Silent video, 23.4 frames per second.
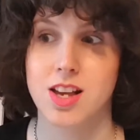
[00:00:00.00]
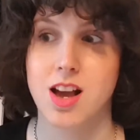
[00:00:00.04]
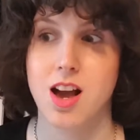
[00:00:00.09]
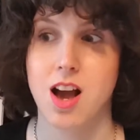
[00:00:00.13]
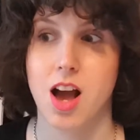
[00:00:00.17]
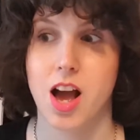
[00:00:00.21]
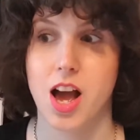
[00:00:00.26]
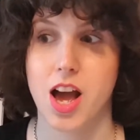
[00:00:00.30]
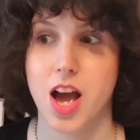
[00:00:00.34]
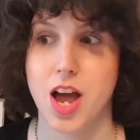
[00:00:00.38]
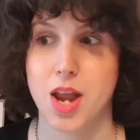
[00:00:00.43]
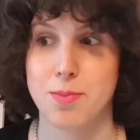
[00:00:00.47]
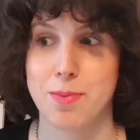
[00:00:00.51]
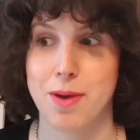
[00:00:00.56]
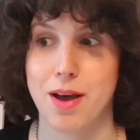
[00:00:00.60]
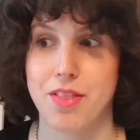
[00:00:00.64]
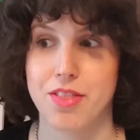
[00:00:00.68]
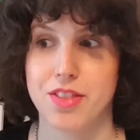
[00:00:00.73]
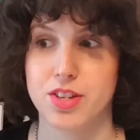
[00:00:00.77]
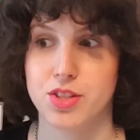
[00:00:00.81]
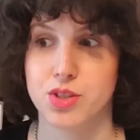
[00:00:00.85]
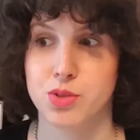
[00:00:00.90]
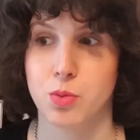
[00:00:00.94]
I heard about
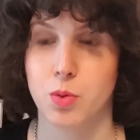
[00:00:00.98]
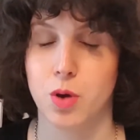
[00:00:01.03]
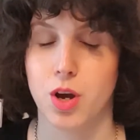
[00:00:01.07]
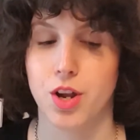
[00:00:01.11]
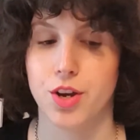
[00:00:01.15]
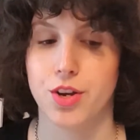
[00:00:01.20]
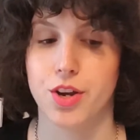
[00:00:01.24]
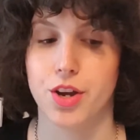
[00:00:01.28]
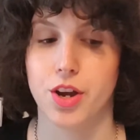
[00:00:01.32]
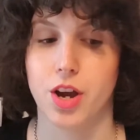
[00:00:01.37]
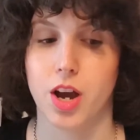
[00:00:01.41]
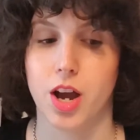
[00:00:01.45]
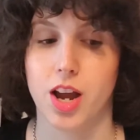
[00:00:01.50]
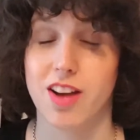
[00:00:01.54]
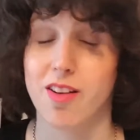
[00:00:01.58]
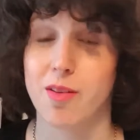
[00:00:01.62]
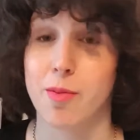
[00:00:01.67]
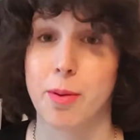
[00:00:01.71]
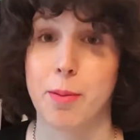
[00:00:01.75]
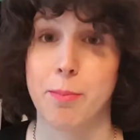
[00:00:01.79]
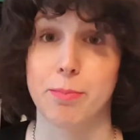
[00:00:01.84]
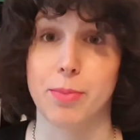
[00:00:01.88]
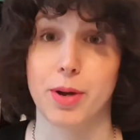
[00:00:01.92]
this one, I
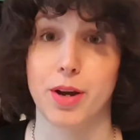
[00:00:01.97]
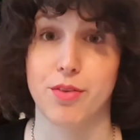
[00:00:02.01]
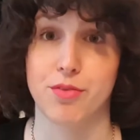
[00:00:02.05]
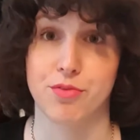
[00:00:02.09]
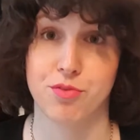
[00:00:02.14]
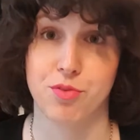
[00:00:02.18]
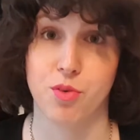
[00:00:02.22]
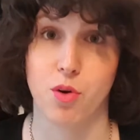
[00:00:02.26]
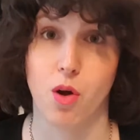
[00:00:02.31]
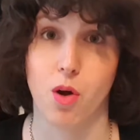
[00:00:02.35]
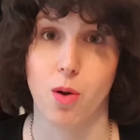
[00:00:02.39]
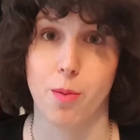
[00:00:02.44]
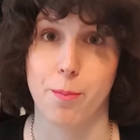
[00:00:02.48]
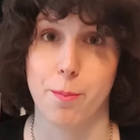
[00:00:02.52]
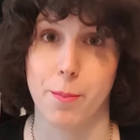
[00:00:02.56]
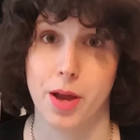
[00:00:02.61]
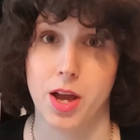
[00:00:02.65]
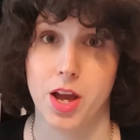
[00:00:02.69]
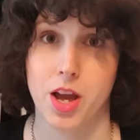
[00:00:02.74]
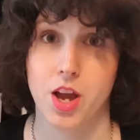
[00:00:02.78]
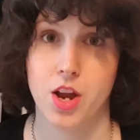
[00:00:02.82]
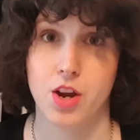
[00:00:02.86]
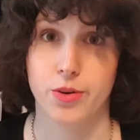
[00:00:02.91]
remember, from
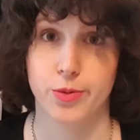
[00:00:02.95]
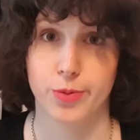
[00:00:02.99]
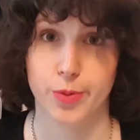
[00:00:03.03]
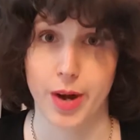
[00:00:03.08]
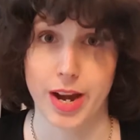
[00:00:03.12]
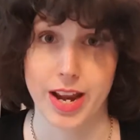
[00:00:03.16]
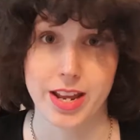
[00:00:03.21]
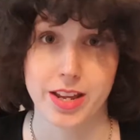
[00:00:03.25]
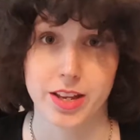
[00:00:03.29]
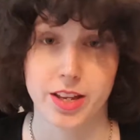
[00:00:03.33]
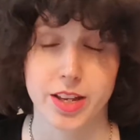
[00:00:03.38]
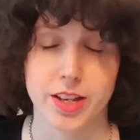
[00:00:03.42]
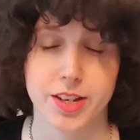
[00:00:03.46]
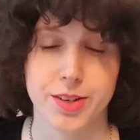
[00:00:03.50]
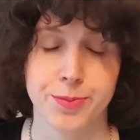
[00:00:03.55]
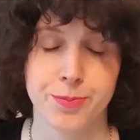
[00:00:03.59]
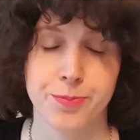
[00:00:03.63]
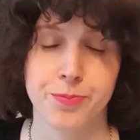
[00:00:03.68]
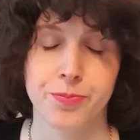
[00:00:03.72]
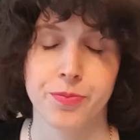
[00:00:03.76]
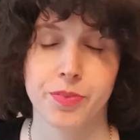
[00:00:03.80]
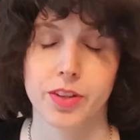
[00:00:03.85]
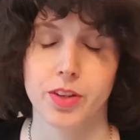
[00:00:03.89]
Regan
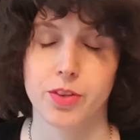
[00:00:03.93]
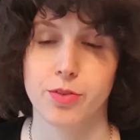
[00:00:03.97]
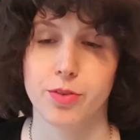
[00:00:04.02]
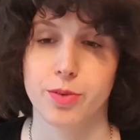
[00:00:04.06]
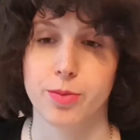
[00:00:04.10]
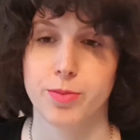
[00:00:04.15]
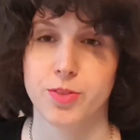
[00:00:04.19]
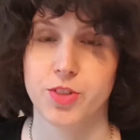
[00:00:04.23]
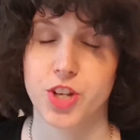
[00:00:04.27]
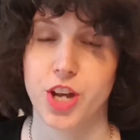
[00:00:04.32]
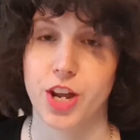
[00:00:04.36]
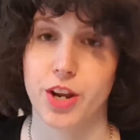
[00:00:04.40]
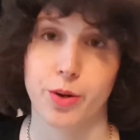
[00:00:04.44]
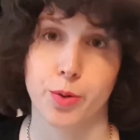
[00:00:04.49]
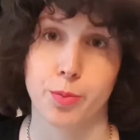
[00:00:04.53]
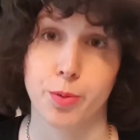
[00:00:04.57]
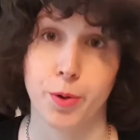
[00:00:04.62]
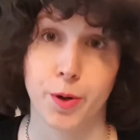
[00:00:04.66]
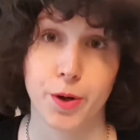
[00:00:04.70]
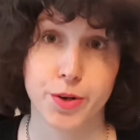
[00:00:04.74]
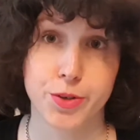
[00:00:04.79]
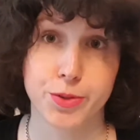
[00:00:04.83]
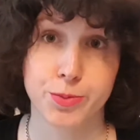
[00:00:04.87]
from the Channel
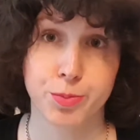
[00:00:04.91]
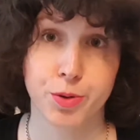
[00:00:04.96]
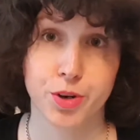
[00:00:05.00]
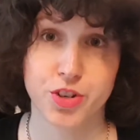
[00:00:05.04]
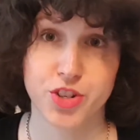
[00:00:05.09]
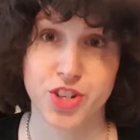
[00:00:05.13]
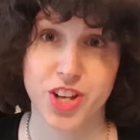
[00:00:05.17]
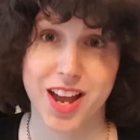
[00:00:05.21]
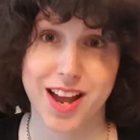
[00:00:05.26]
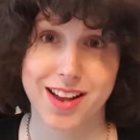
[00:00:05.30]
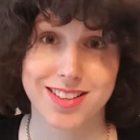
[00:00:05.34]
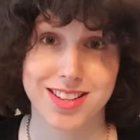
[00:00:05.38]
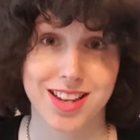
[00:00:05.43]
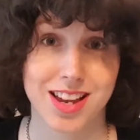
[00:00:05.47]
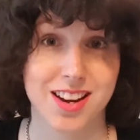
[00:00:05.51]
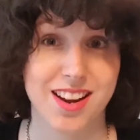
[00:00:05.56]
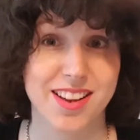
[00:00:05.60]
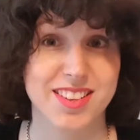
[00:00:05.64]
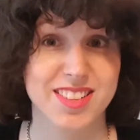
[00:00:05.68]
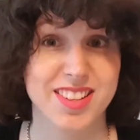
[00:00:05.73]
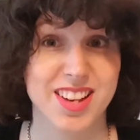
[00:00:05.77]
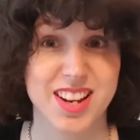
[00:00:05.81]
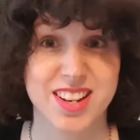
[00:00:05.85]
PeruseProject, and I
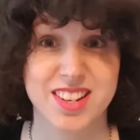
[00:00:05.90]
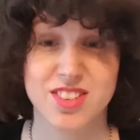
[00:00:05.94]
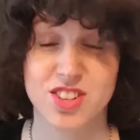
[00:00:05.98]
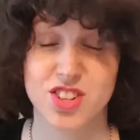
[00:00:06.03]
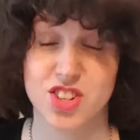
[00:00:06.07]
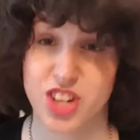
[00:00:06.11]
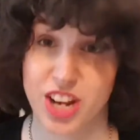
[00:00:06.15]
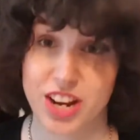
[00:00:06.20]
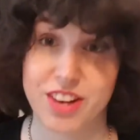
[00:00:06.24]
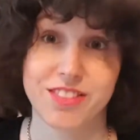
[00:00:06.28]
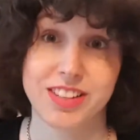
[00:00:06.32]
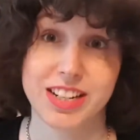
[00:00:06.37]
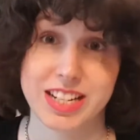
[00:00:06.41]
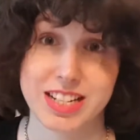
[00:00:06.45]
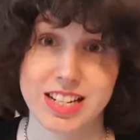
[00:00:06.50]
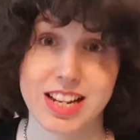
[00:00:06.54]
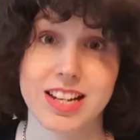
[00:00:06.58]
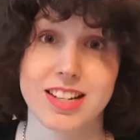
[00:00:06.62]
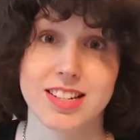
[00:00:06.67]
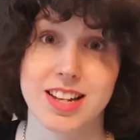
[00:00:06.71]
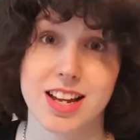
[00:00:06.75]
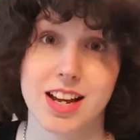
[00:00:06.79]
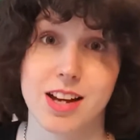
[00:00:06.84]
generally tend
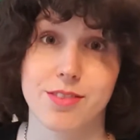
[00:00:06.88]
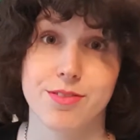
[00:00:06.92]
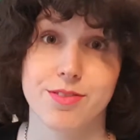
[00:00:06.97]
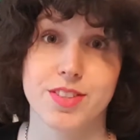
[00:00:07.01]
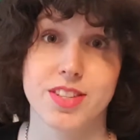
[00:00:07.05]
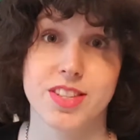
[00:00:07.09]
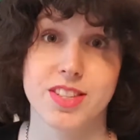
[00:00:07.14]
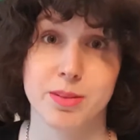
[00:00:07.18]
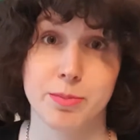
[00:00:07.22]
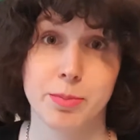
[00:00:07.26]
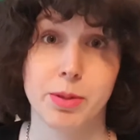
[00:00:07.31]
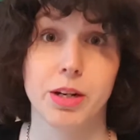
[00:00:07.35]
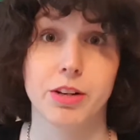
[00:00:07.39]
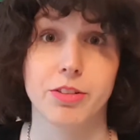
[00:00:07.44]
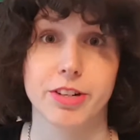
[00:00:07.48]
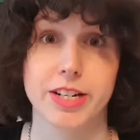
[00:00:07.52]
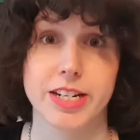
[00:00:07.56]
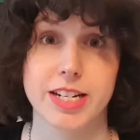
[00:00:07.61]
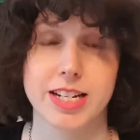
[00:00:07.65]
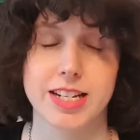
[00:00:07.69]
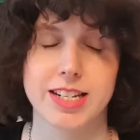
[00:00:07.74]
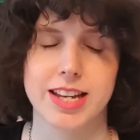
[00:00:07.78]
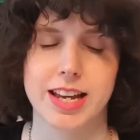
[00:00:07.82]
to have similar
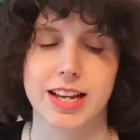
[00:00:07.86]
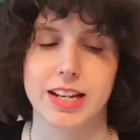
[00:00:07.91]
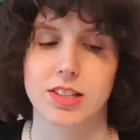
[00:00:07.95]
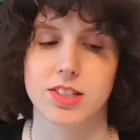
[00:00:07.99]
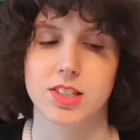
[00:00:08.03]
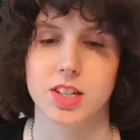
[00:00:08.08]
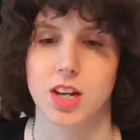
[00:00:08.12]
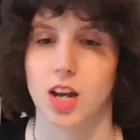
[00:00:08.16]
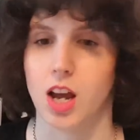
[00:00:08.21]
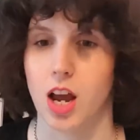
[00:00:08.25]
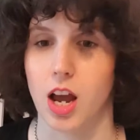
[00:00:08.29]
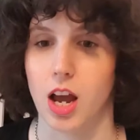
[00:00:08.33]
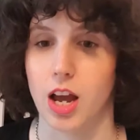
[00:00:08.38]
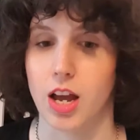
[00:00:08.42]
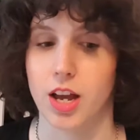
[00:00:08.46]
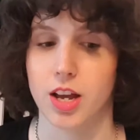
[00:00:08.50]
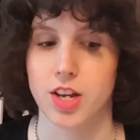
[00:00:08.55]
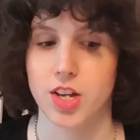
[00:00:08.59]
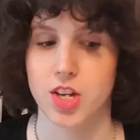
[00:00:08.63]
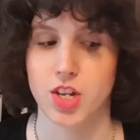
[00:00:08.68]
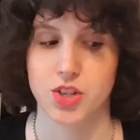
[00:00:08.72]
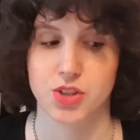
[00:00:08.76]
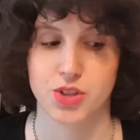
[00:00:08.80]
reading tastes to her,
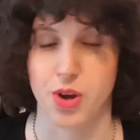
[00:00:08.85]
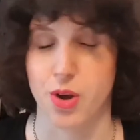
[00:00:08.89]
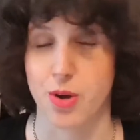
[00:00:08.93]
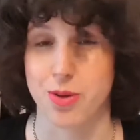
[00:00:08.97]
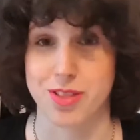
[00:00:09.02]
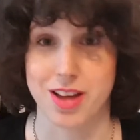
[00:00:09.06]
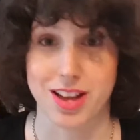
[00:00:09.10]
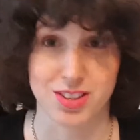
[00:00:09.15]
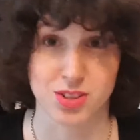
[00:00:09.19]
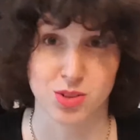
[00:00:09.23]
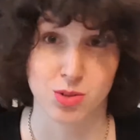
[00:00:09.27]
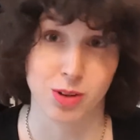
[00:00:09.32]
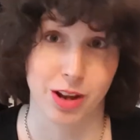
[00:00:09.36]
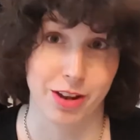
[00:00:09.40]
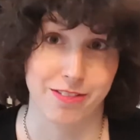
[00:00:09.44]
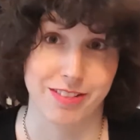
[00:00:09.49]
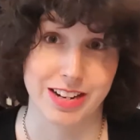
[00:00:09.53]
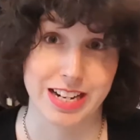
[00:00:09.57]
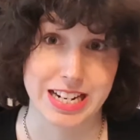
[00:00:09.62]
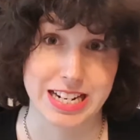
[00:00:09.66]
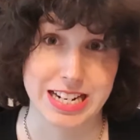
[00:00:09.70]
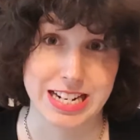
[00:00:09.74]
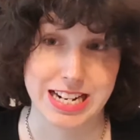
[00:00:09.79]
so that's all I
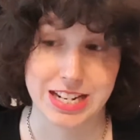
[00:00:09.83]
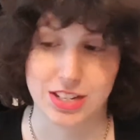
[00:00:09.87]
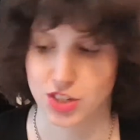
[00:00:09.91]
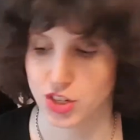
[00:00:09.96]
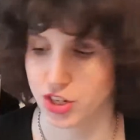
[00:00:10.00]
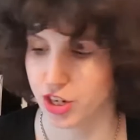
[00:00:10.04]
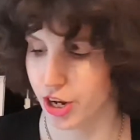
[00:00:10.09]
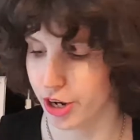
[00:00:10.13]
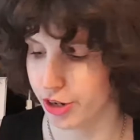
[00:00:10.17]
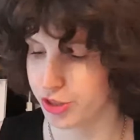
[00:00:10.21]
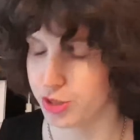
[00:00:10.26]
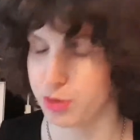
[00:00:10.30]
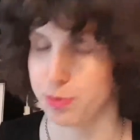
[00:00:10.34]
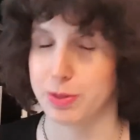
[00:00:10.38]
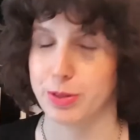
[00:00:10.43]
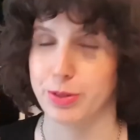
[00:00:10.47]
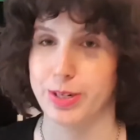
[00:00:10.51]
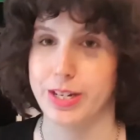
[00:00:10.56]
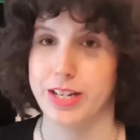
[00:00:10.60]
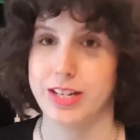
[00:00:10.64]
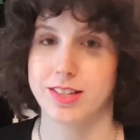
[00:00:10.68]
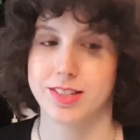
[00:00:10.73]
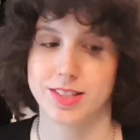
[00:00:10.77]
really need to know, to be
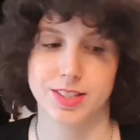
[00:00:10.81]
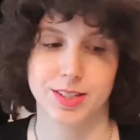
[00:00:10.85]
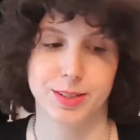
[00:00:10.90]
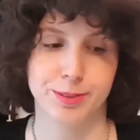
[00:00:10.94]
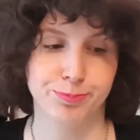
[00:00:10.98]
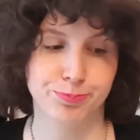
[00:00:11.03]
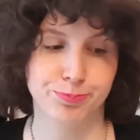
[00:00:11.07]
honest.